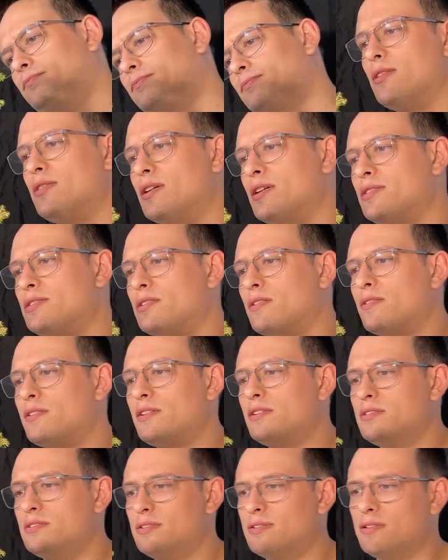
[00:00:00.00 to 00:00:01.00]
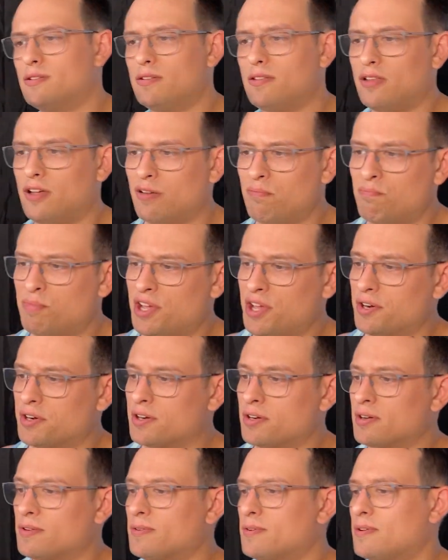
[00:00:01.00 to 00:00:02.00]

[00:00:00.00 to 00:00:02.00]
And that's already a lot better.